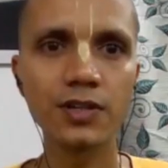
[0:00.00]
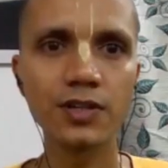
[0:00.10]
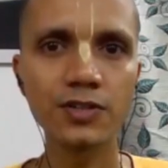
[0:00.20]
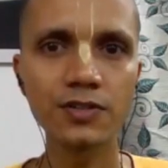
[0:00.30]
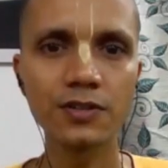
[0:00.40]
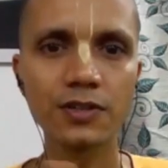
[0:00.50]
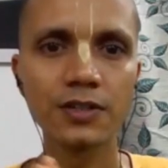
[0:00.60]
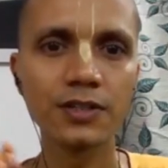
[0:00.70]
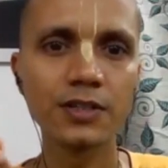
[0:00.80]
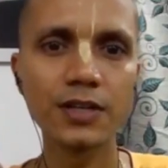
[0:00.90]
in different
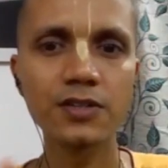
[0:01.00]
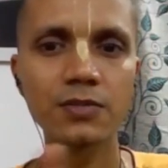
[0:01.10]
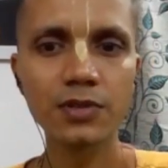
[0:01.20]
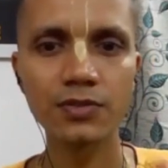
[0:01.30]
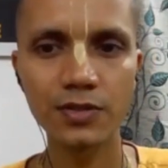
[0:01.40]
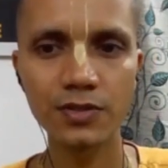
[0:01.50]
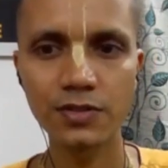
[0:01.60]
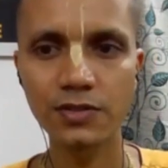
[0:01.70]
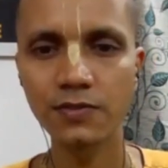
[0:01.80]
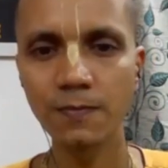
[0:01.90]
religions and some
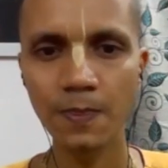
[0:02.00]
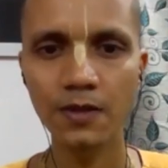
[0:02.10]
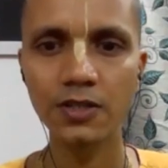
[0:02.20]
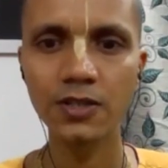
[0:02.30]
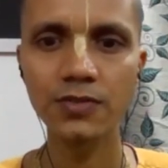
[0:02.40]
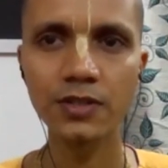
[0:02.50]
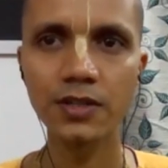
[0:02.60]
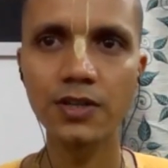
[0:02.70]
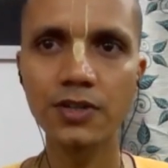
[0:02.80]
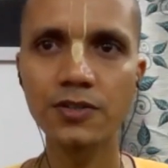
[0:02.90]
differences in
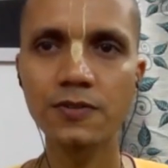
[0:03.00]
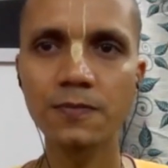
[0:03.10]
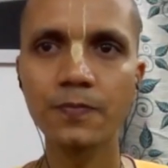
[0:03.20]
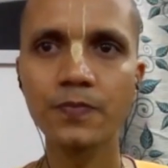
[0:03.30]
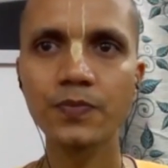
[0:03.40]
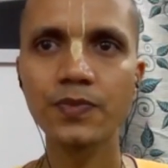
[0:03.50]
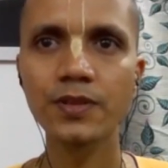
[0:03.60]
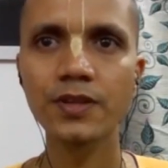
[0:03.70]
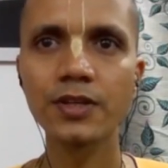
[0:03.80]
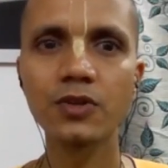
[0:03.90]
different religions
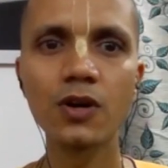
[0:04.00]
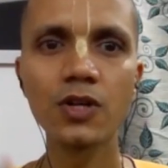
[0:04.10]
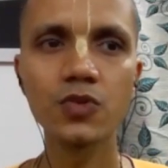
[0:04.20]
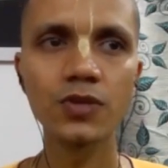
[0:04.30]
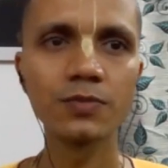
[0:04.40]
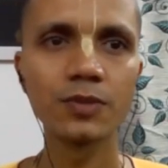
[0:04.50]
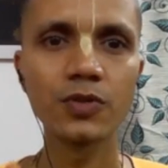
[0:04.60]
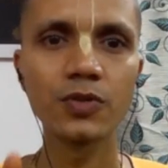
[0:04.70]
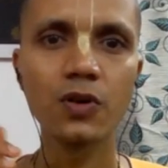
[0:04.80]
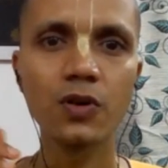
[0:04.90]
and god is one
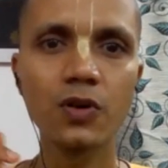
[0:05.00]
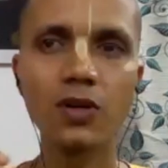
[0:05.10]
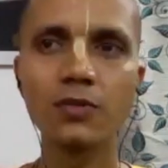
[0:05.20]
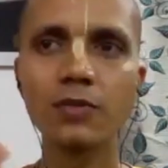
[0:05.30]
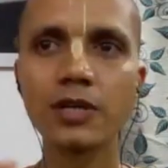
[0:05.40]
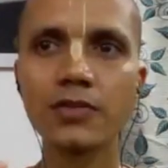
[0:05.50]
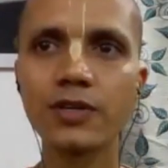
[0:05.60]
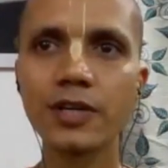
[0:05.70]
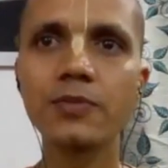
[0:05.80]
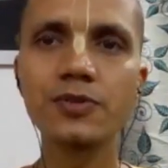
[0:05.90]
but you call him
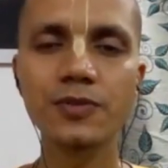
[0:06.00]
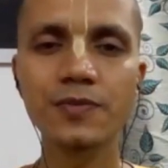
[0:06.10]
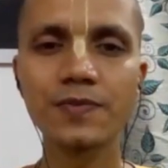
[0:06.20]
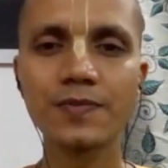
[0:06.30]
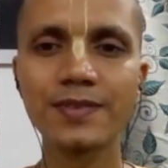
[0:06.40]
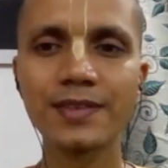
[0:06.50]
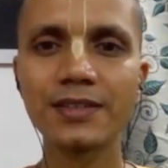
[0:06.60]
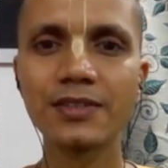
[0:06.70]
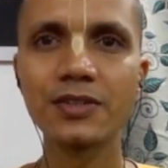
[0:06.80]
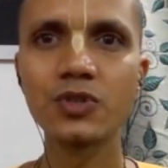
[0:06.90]
different names
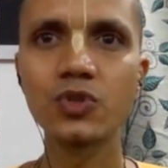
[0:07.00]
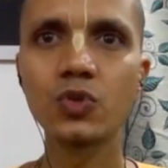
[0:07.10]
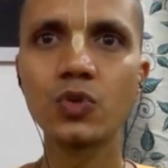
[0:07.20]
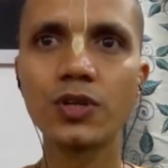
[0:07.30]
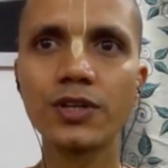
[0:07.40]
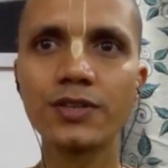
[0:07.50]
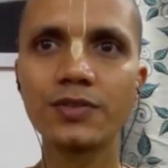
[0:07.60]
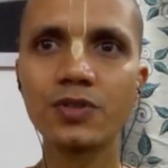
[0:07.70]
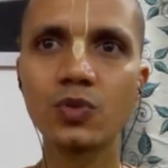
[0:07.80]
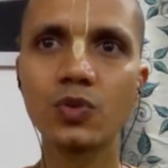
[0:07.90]
Surya,
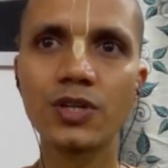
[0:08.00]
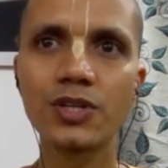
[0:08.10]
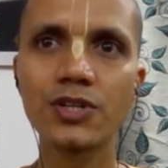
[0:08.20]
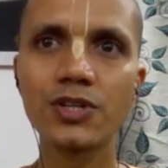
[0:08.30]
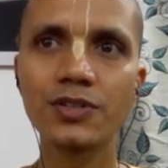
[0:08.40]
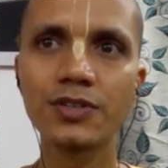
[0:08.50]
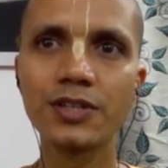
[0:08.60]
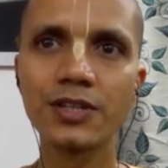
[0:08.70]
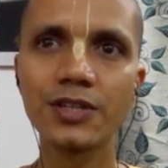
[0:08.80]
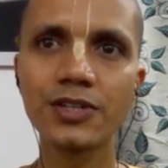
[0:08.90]
Suraj,
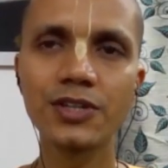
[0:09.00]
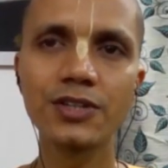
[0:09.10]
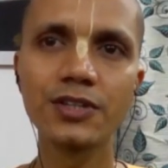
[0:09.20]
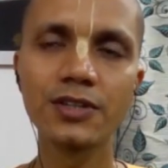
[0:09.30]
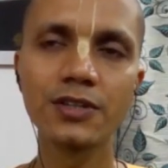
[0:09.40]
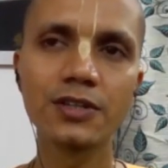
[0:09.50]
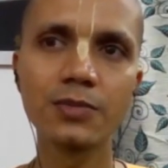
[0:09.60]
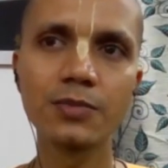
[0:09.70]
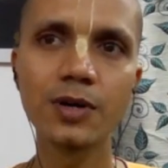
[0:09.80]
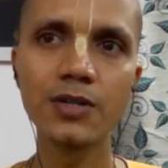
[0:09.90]
Dinesha,
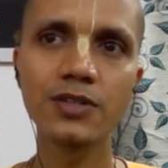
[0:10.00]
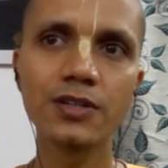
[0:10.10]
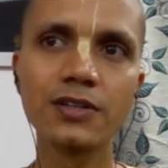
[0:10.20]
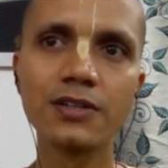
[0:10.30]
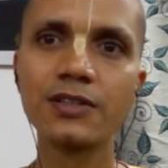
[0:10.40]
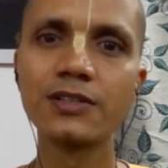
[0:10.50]
Dinakara, Bhaskara,